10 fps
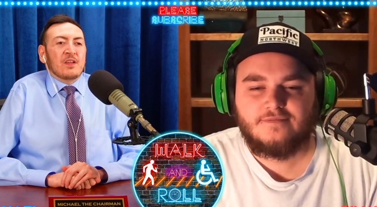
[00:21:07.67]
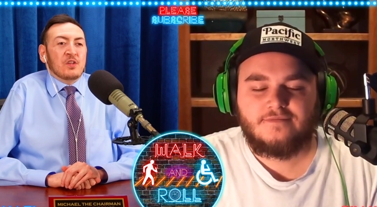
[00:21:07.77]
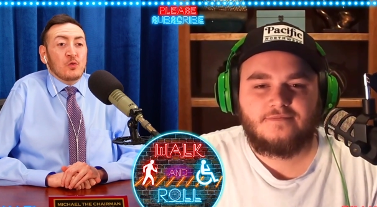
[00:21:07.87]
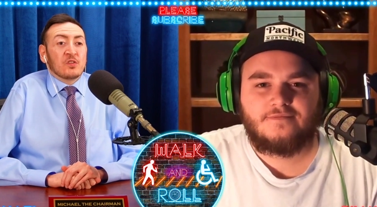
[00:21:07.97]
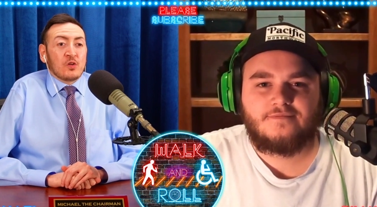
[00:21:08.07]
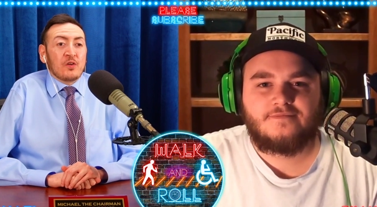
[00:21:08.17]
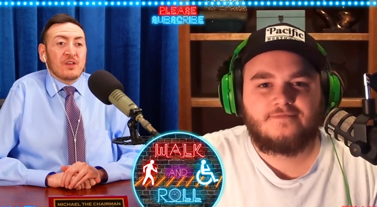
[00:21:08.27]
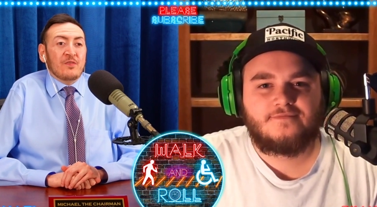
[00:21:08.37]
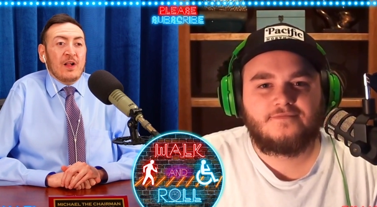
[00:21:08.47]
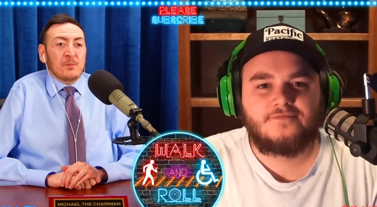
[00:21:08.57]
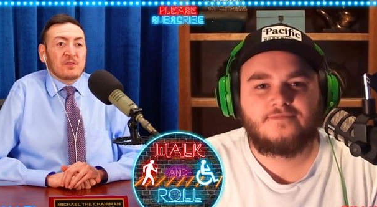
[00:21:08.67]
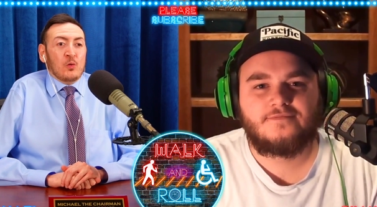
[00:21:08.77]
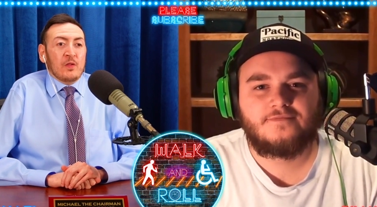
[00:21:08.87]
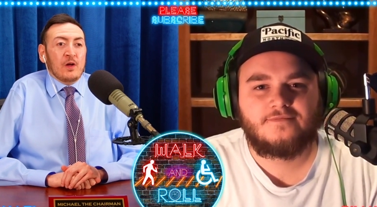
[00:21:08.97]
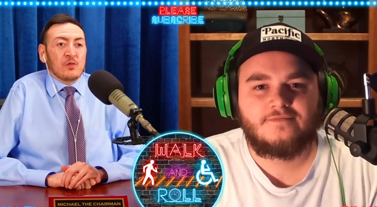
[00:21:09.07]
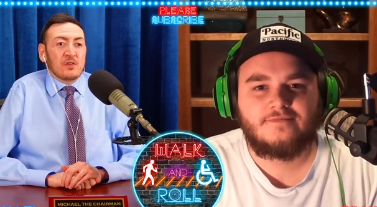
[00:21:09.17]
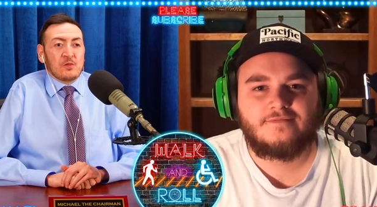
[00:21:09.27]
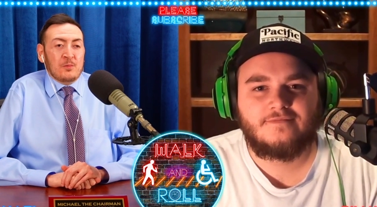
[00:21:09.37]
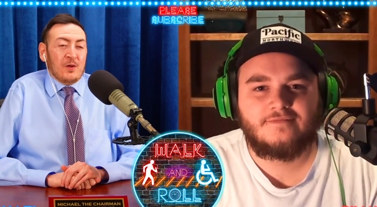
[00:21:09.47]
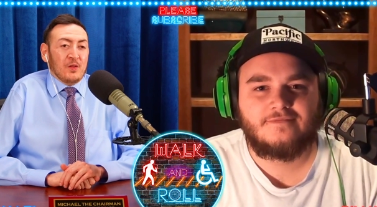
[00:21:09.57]
Speaker 1: you start to develop scoliosis
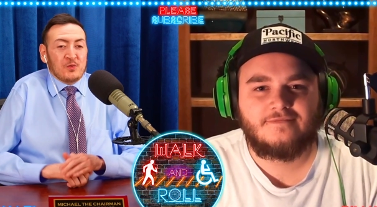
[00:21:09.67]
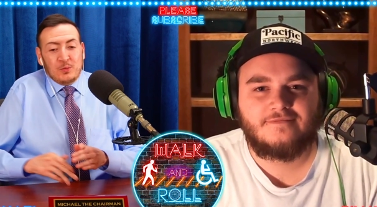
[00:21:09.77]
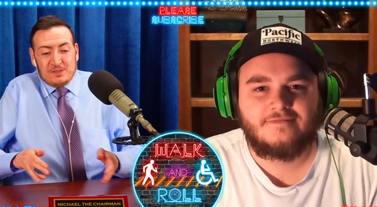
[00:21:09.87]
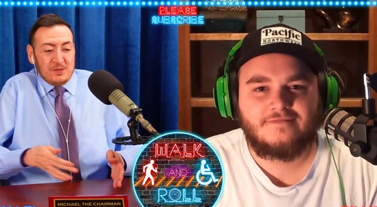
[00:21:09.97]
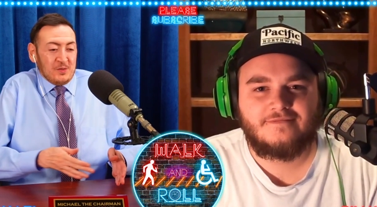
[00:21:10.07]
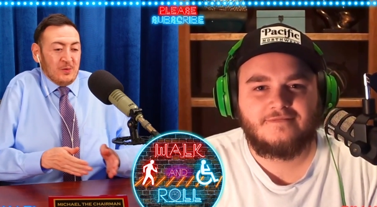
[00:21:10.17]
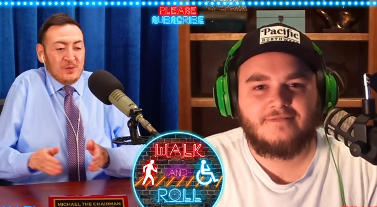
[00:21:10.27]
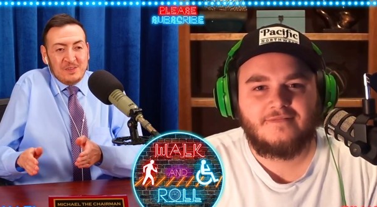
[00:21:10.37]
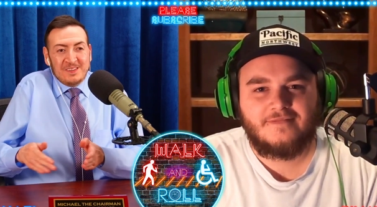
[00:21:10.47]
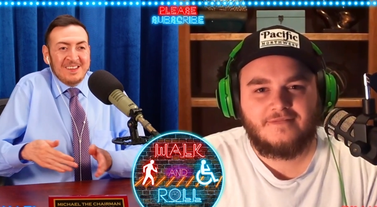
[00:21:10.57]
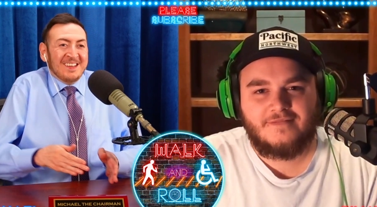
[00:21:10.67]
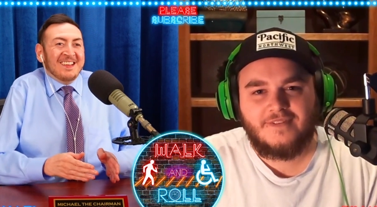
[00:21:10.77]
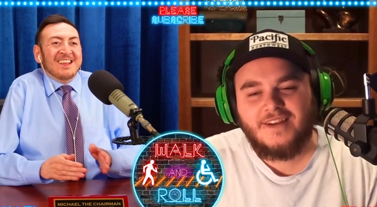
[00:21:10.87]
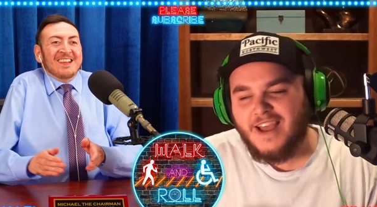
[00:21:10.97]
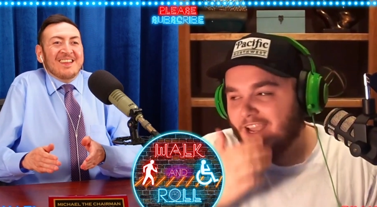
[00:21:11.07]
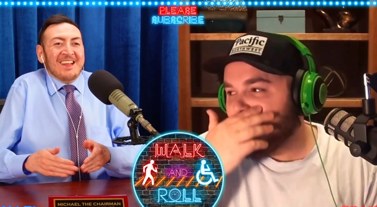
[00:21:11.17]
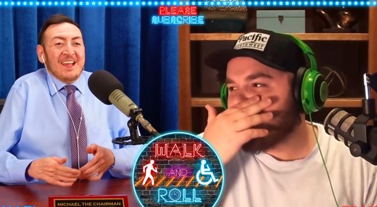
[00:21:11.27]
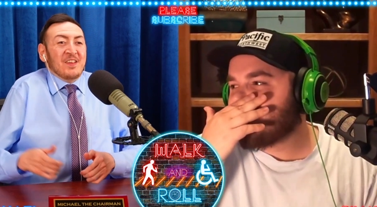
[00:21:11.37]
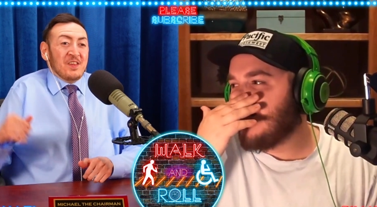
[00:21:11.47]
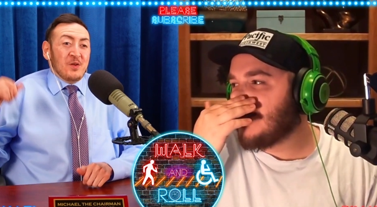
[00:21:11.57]
from all the twists and turns. You know
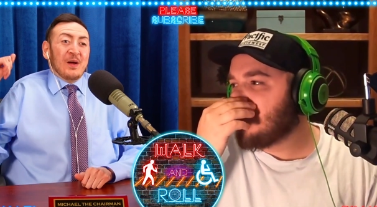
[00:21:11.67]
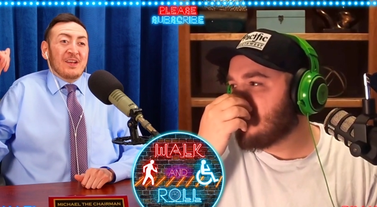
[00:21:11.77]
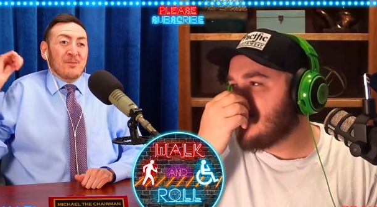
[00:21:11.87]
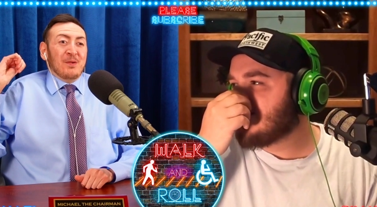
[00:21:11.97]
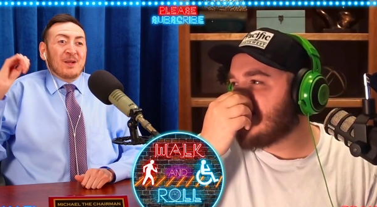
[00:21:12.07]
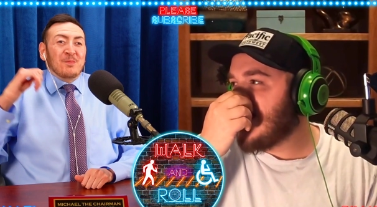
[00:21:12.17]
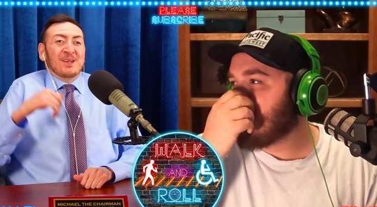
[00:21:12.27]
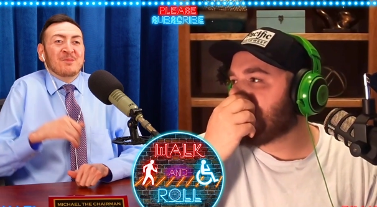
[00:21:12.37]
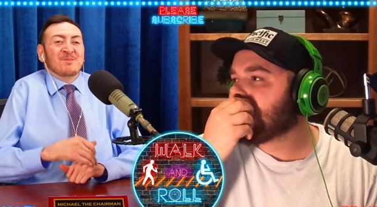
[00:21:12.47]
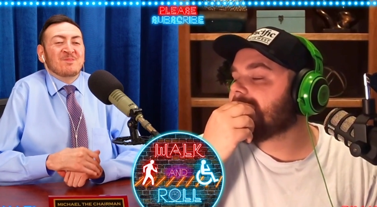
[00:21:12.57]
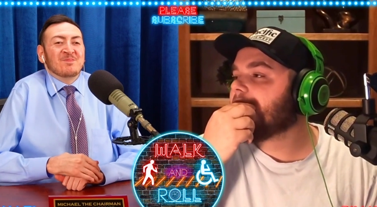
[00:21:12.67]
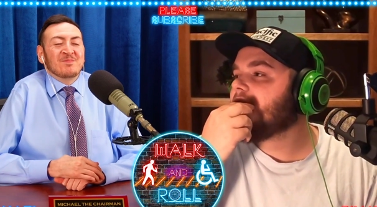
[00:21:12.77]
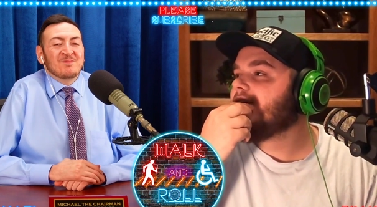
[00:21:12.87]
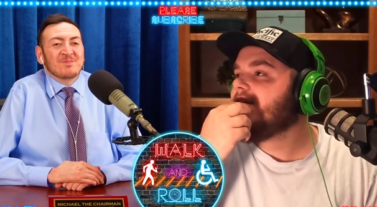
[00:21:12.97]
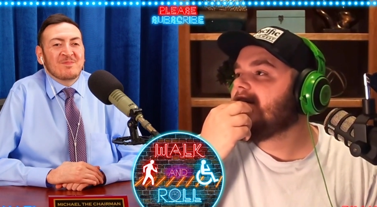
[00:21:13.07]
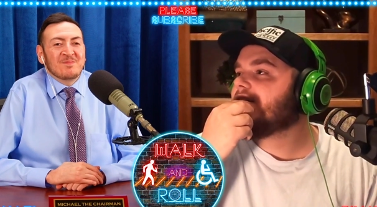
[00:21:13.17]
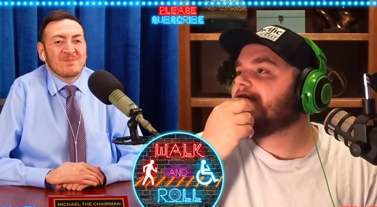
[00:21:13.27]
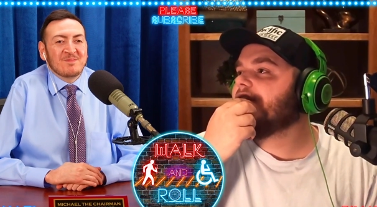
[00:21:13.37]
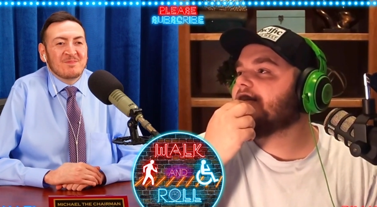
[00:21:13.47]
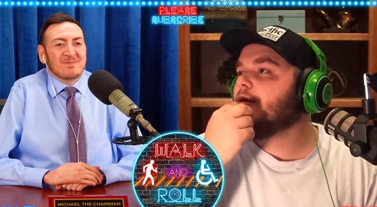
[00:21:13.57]
what's funny? You end up like that.
Speaker 2: It's
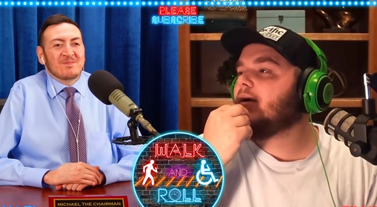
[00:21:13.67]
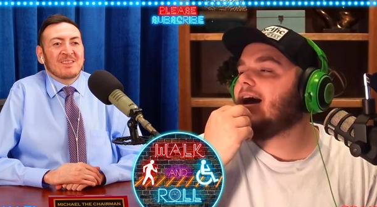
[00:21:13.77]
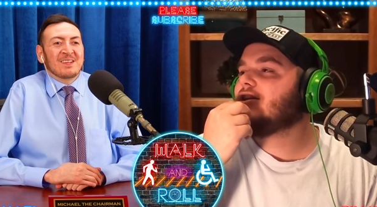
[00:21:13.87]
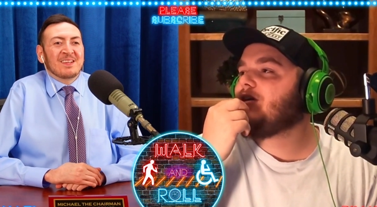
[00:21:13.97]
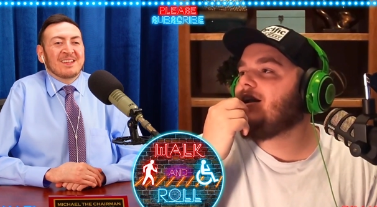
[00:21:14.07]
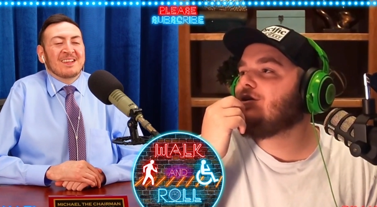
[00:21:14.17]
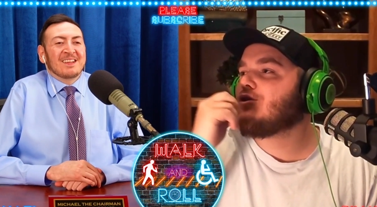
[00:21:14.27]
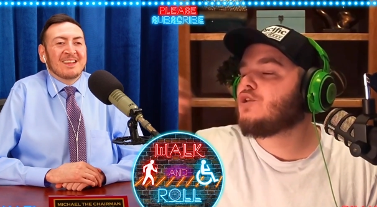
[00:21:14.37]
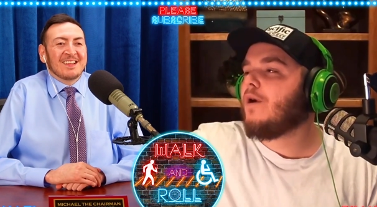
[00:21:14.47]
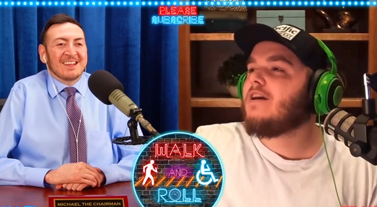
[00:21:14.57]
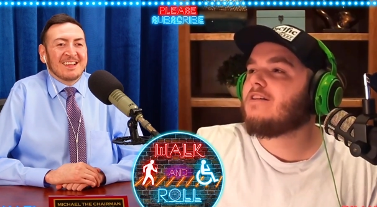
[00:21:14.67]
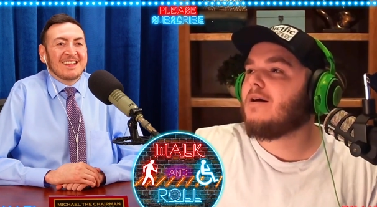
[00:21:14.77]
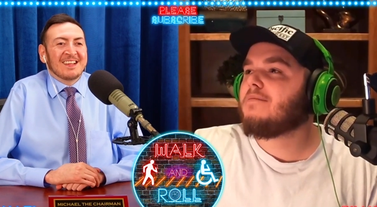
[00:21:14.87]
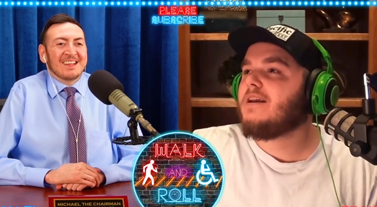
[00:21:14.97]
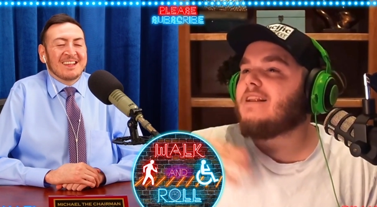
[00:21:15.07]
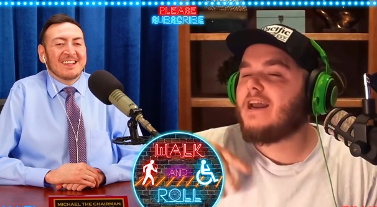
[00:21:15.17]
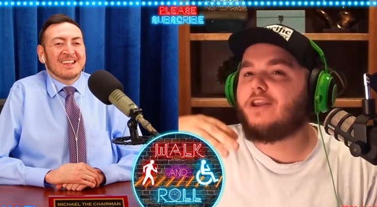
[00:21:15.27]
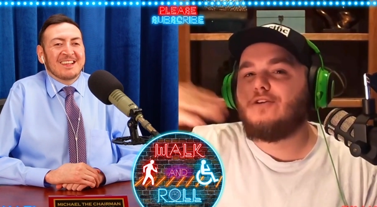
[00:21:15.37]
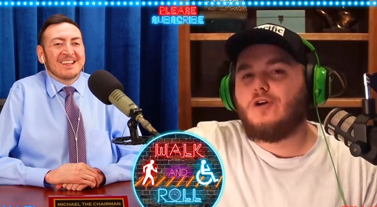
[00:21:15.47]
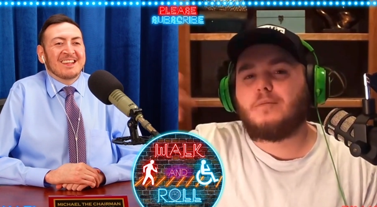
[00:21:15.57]
funny is that when I try to enjoy something
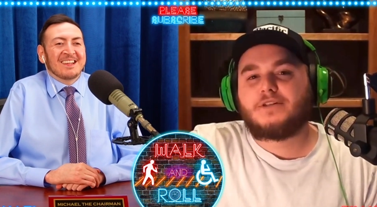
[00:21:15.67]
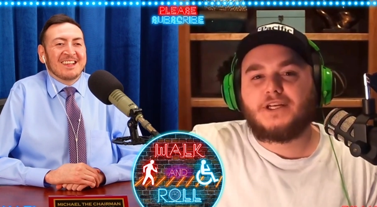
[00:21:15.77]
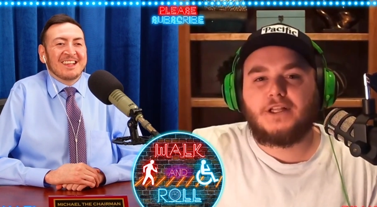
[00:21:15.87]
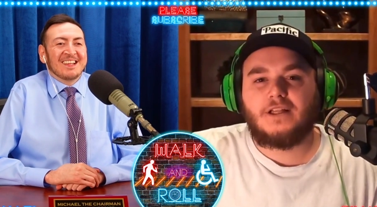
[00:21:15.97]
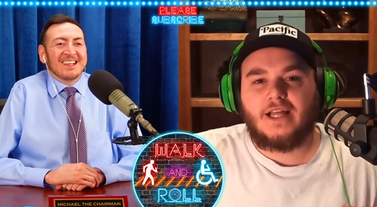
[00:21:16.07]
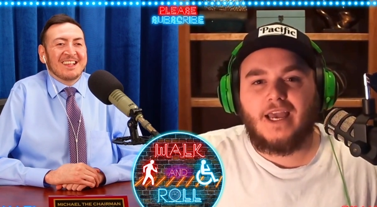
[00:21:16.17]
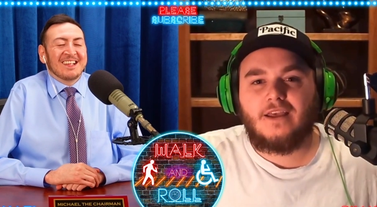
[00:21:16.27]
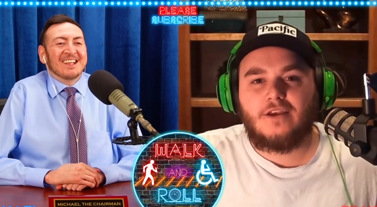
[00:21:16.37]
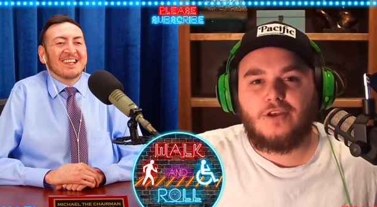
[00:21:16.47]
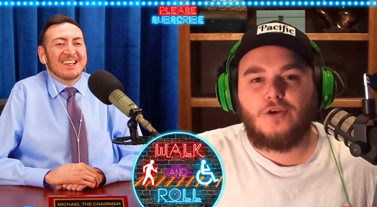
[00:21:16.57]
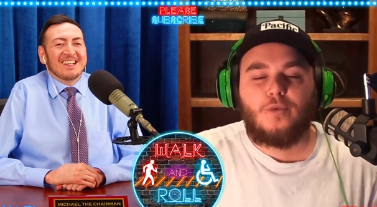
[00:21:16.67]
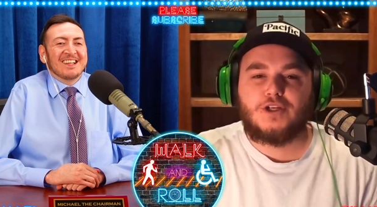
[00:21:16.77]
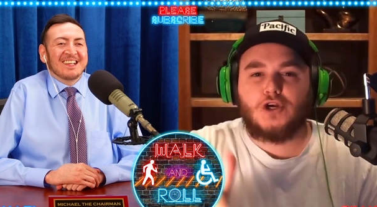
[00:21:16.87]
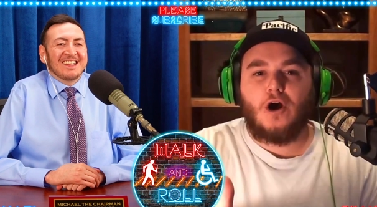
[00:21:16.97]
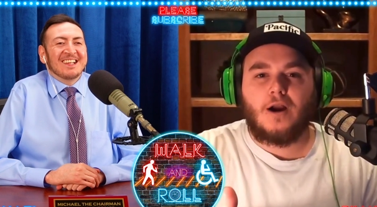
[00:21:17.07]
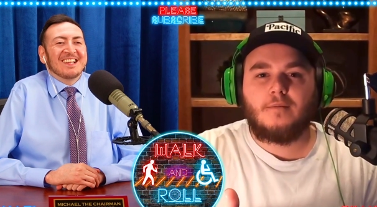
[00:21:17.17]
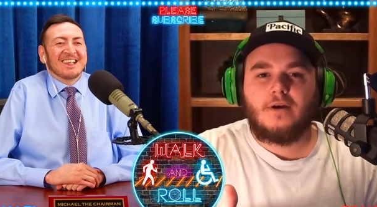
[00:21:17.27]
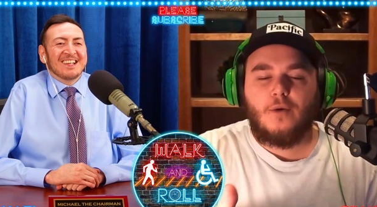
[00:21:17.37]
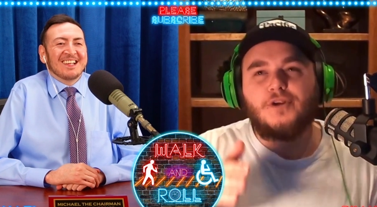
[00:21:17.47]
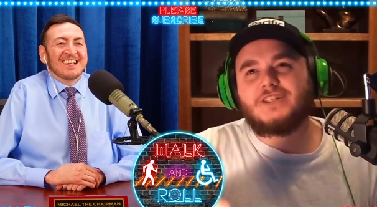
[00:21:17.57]
that you don't particularly like, you wish harm,
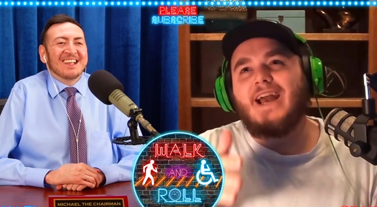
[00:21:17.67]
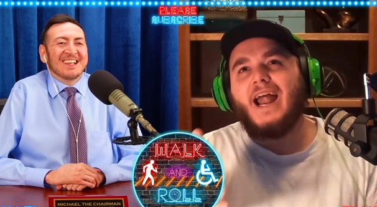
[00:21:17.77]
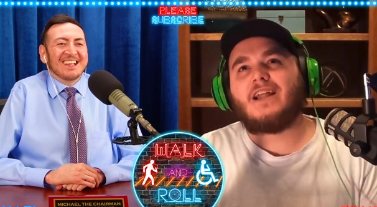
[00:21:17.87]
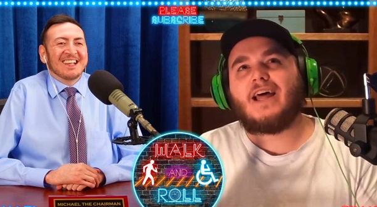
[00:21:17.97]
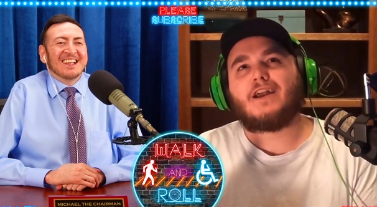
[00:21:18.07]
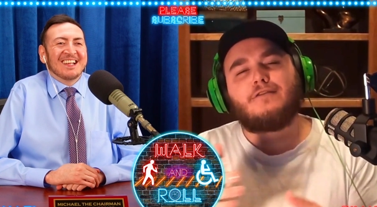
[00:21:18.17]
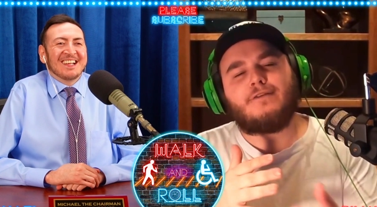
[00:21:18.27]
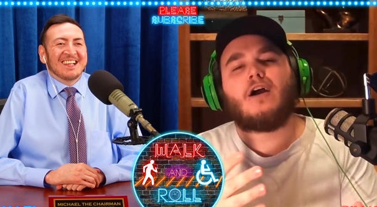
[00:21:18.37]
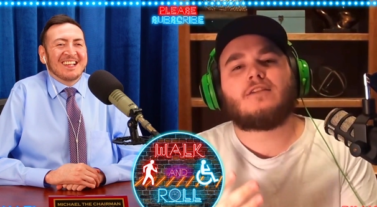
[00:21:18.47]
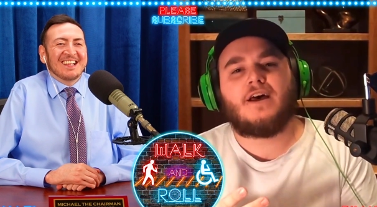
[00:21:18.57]
which is kind of like a far